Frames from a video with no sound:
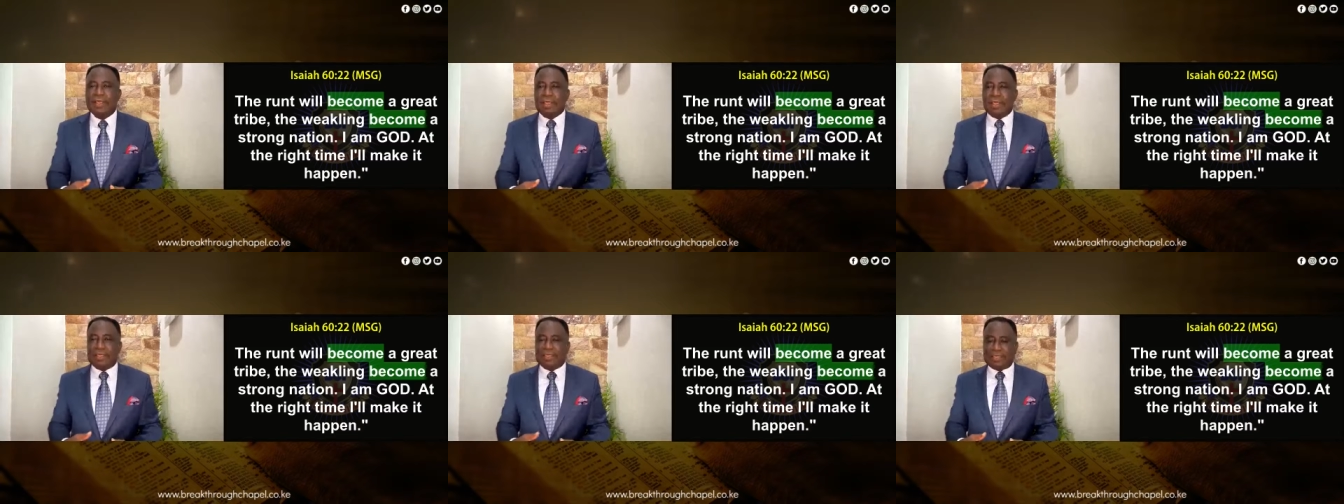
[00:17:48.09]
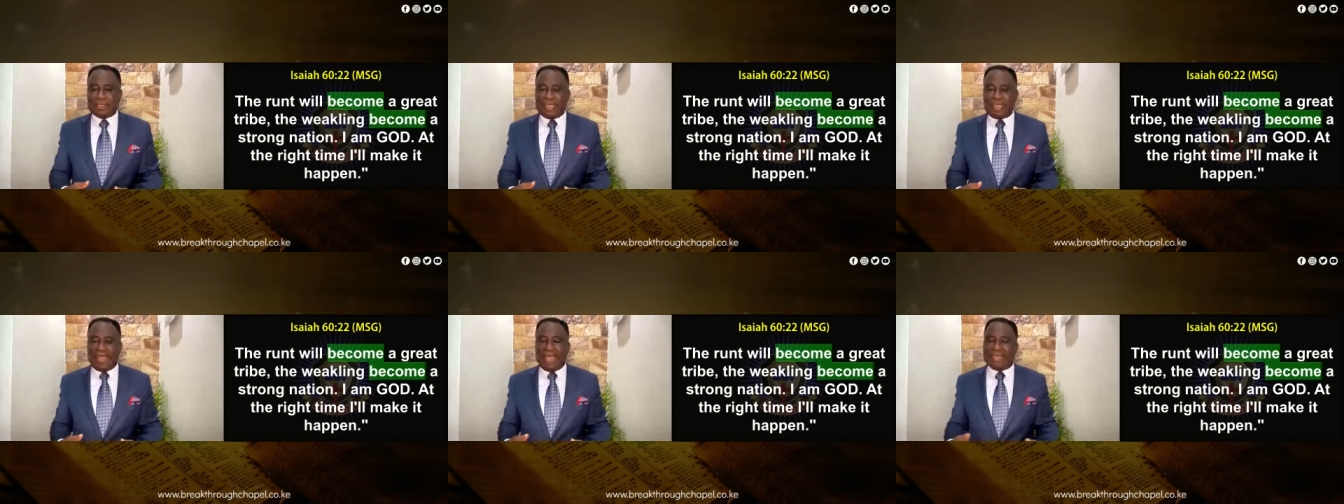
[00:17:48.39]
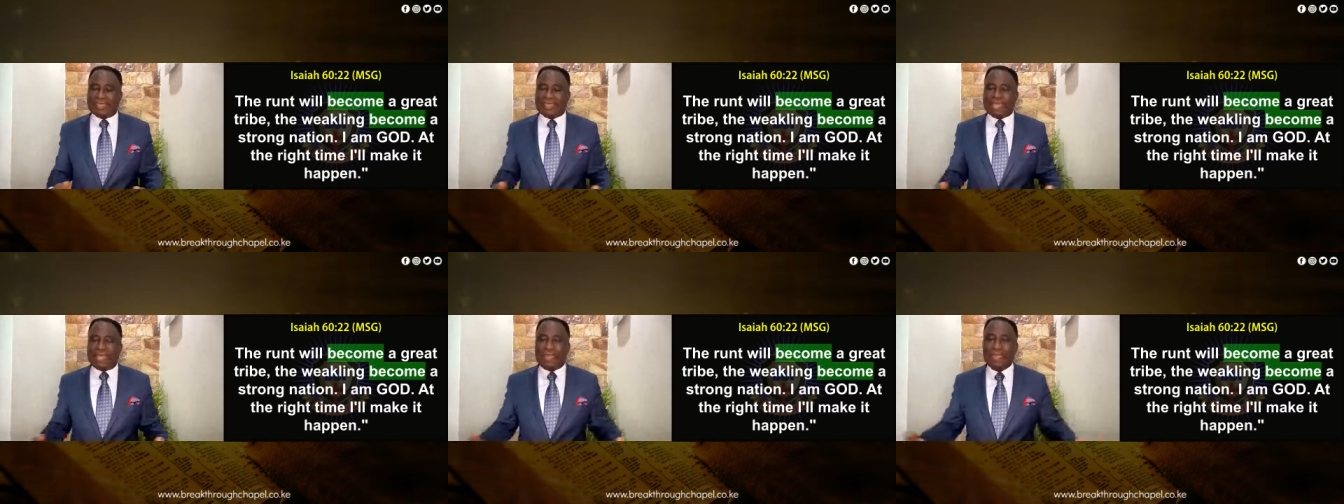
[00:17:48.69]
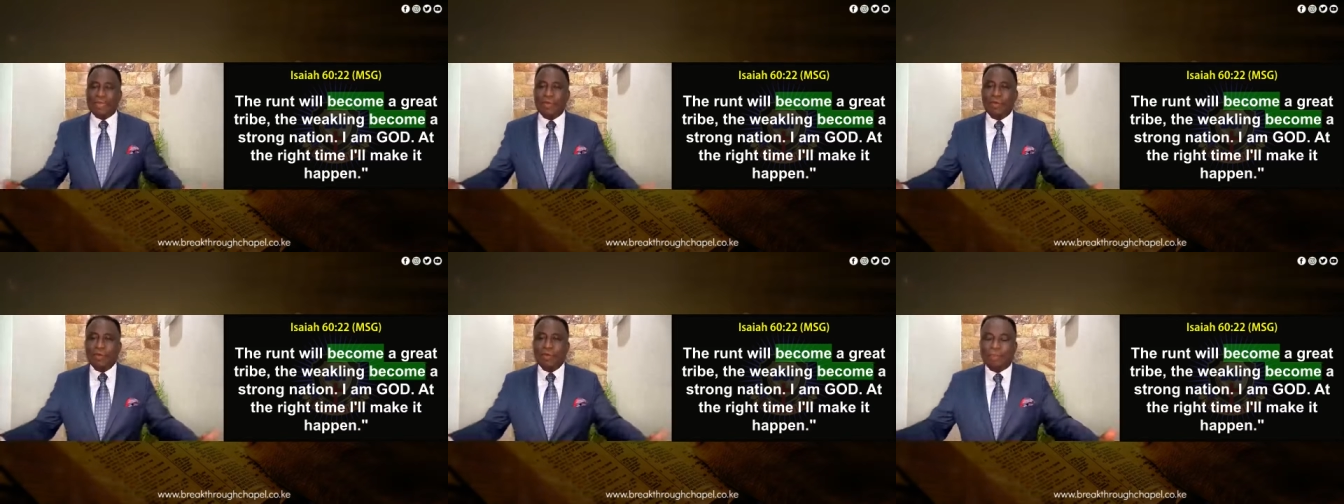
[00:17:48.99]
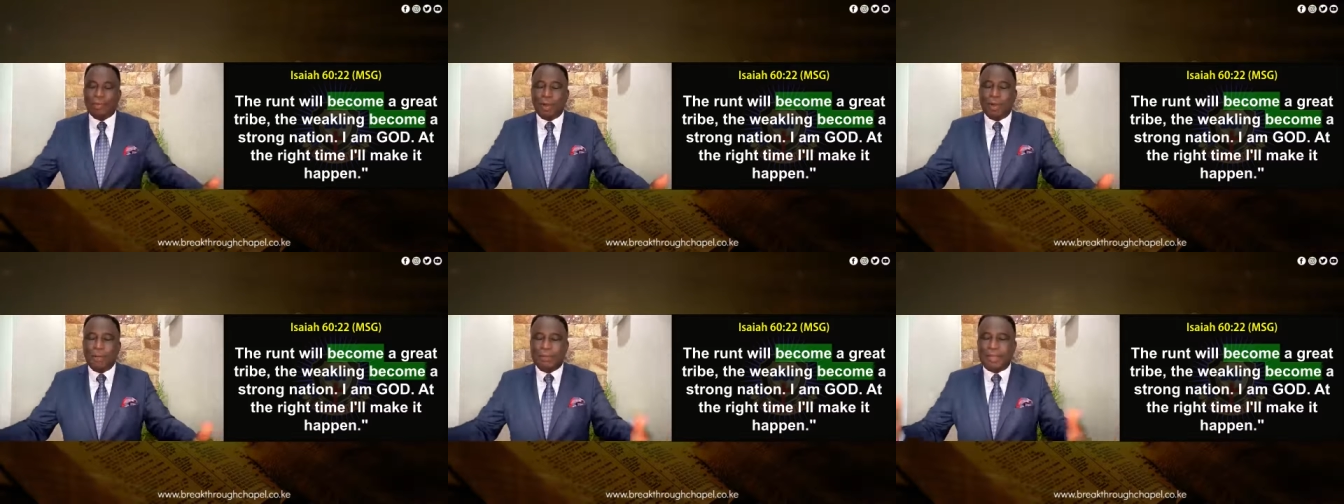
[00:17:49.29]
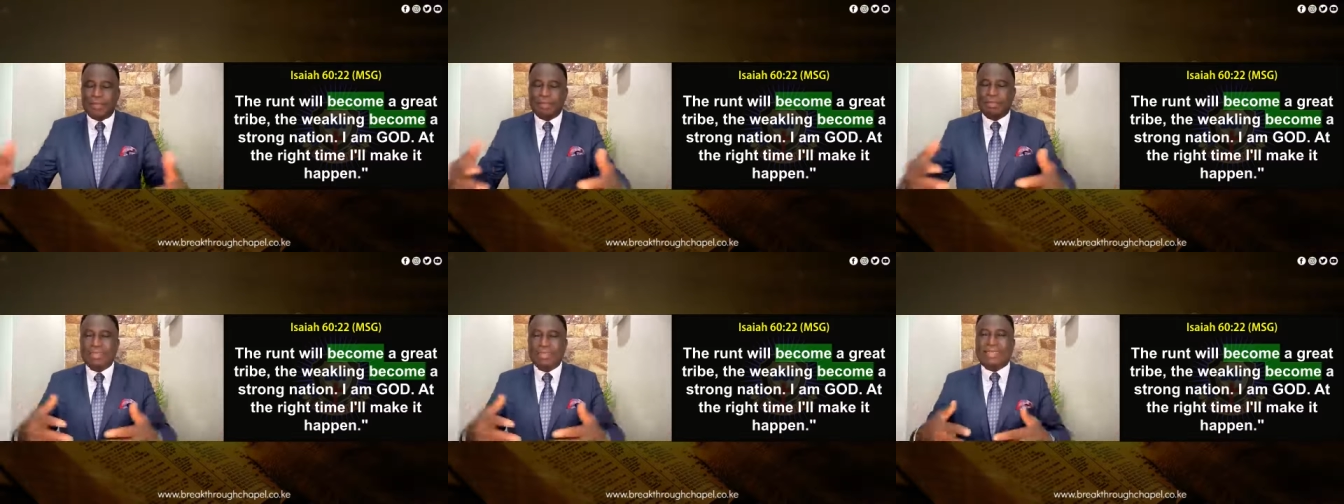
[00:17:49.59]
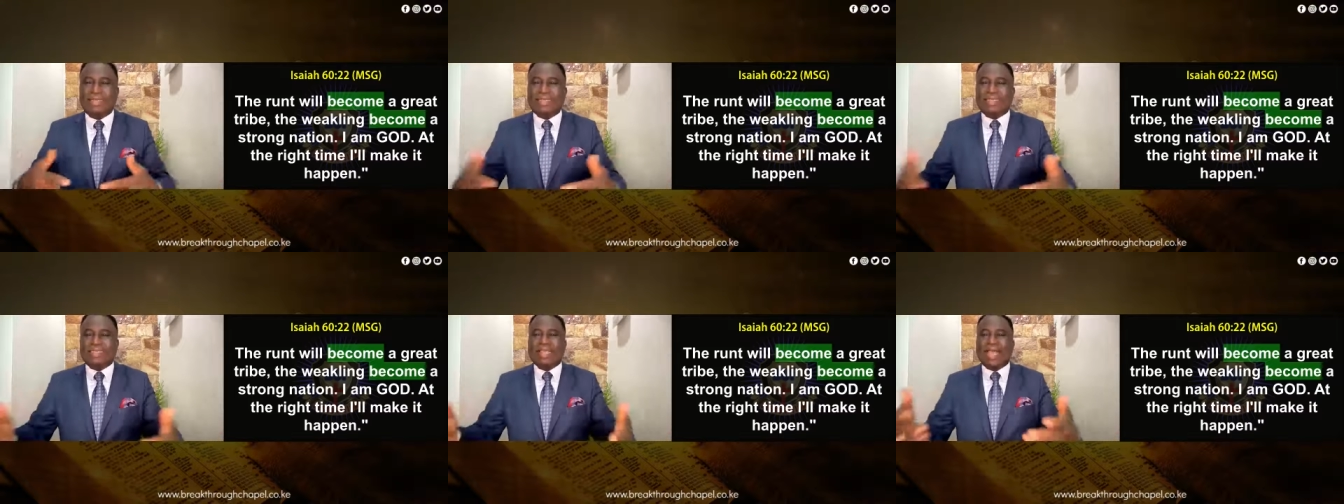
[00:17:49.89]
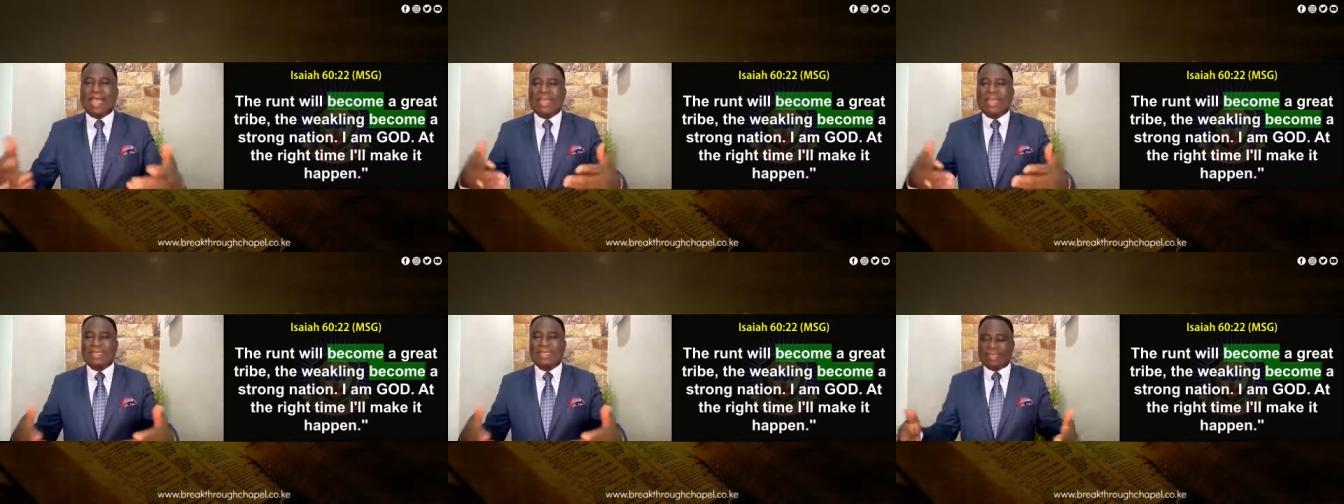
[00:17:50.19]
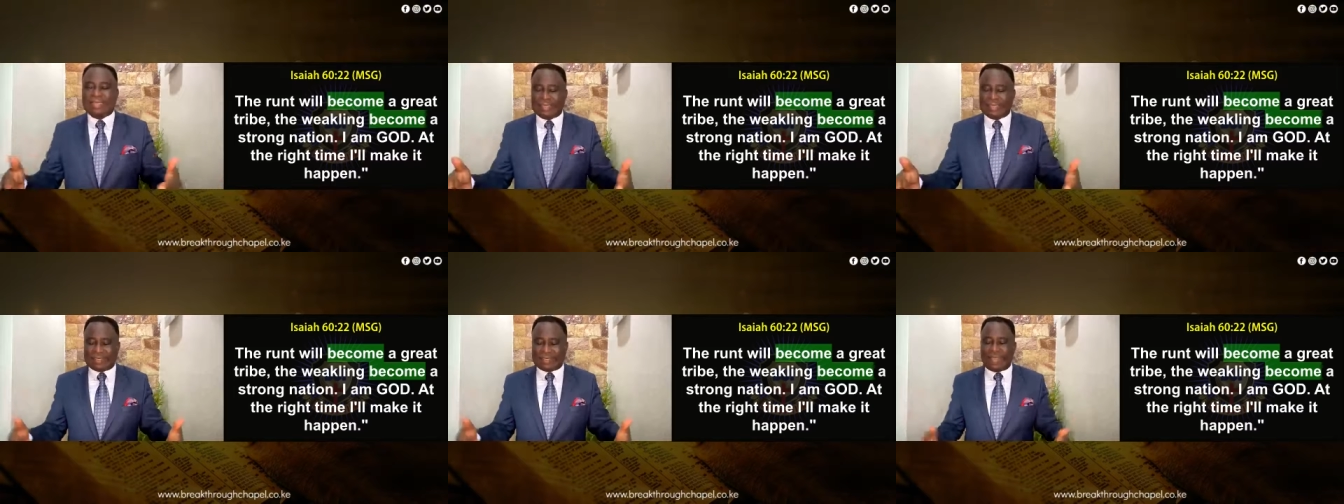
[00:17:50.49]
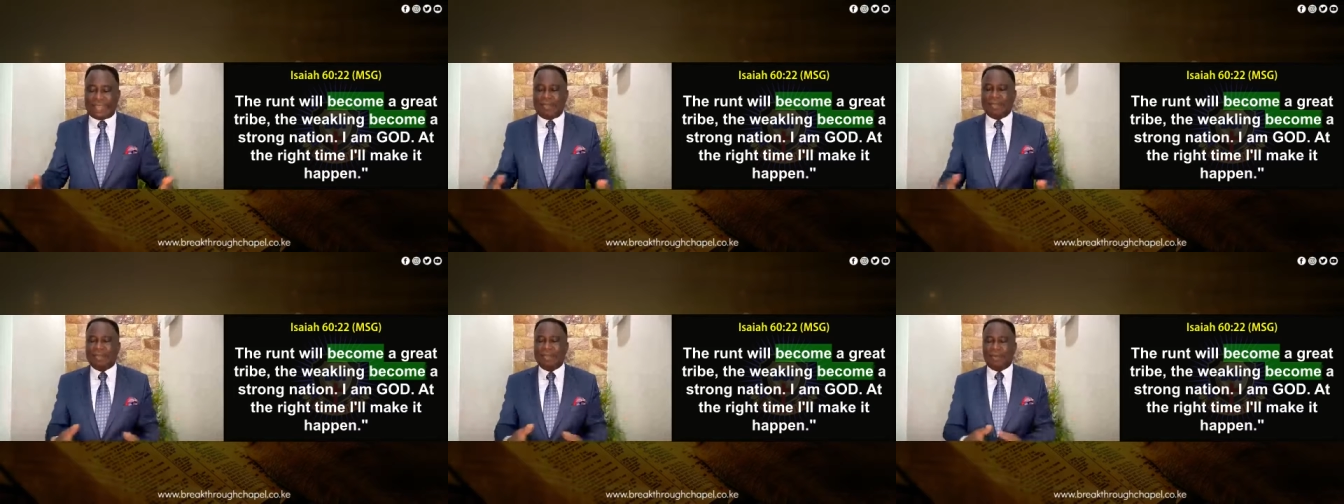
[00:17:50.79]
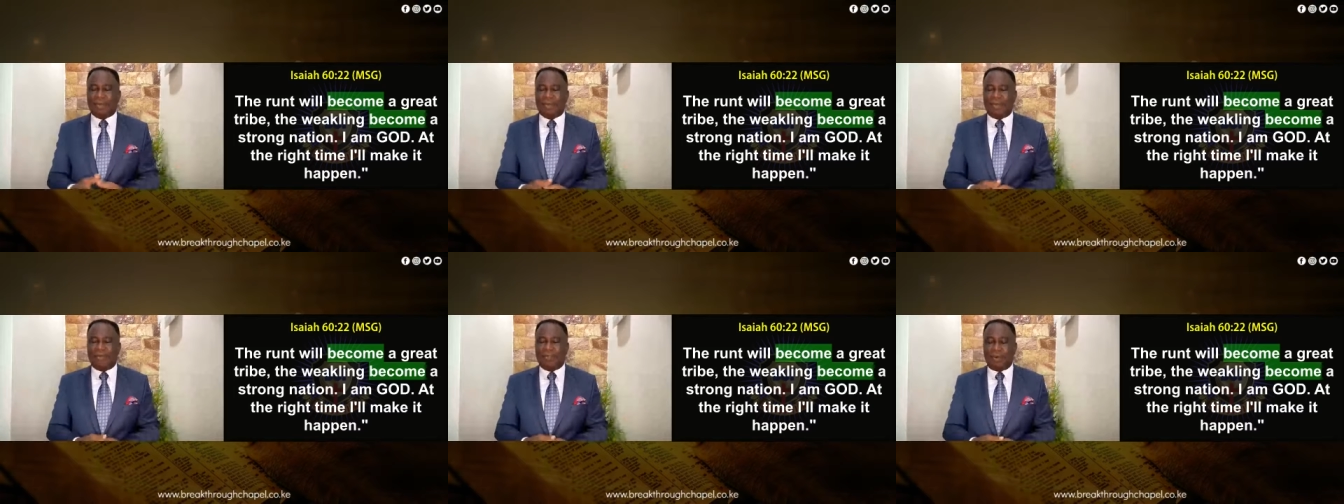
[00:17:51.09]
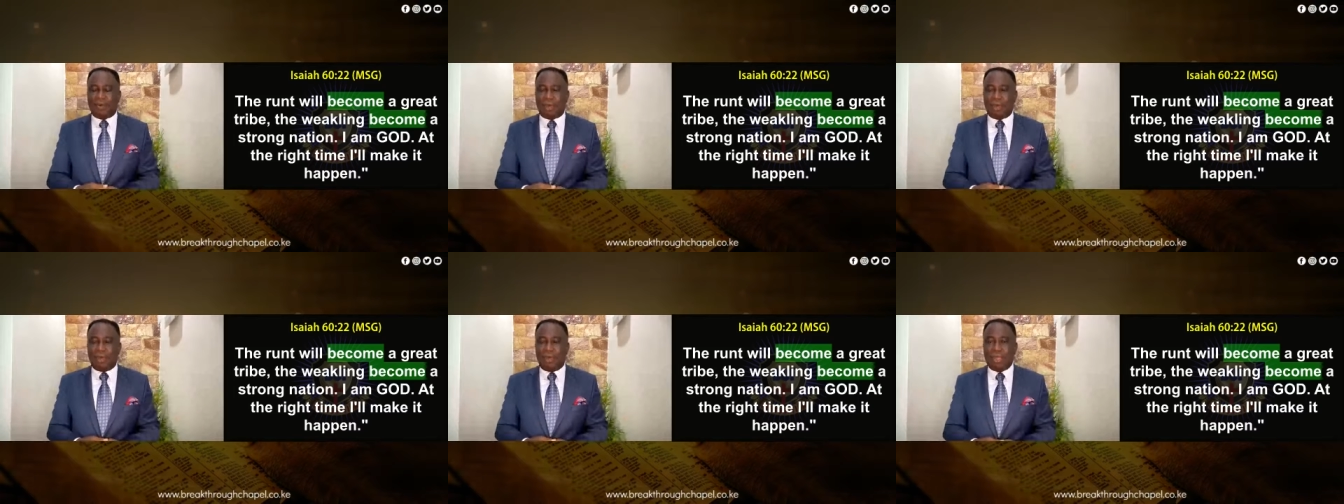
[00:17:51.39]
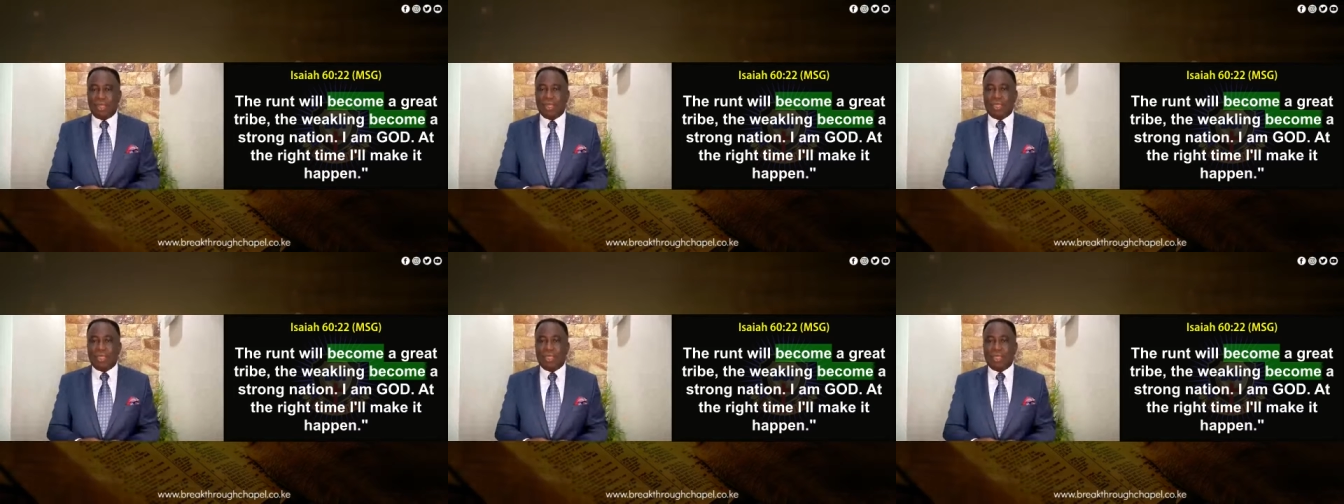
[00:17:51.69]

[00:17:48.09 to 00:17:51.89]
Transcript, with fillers: he said, As a newborn baby, desire the sincere milk of the word,